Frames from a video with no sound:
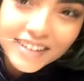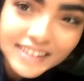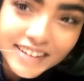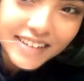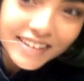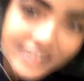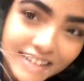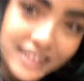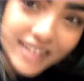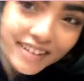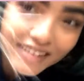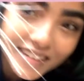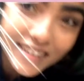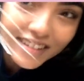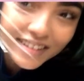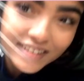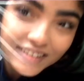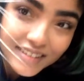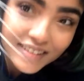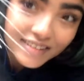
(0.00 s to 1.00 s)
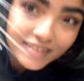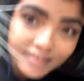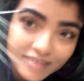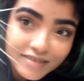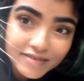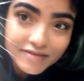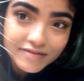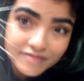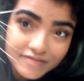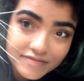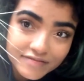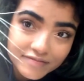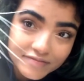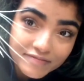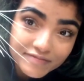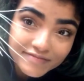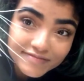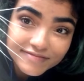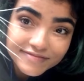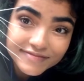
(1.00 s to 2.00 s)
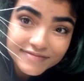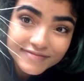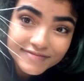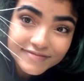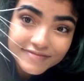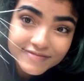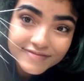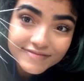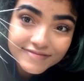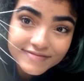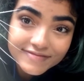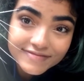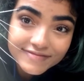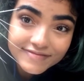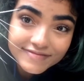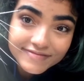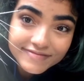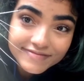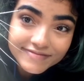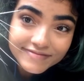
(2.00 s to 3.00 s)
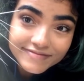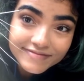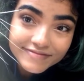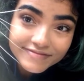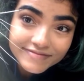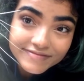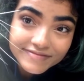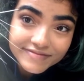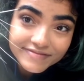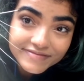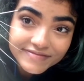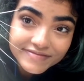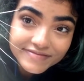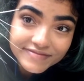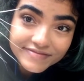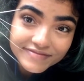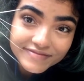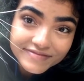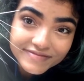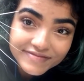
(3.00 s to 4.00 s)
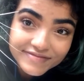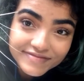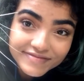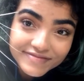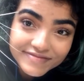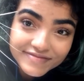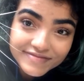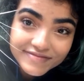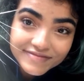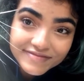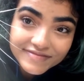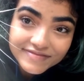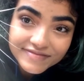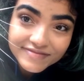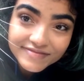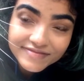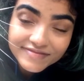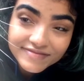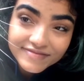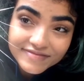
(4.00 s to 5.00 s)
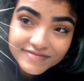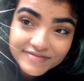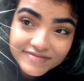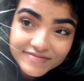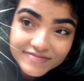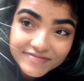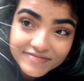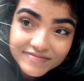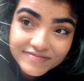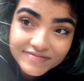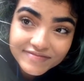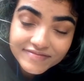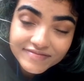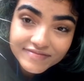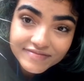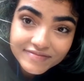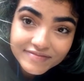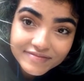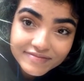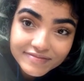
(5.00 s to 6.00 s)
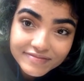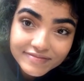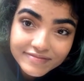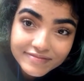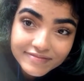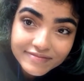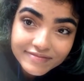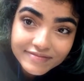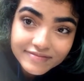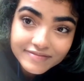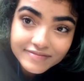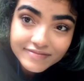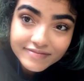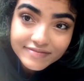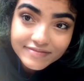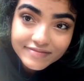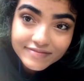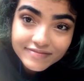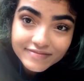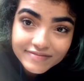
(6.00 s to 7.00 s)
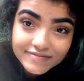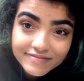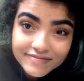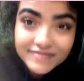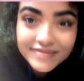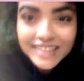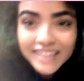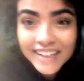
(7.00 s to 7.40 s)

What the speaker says: Nothing is said.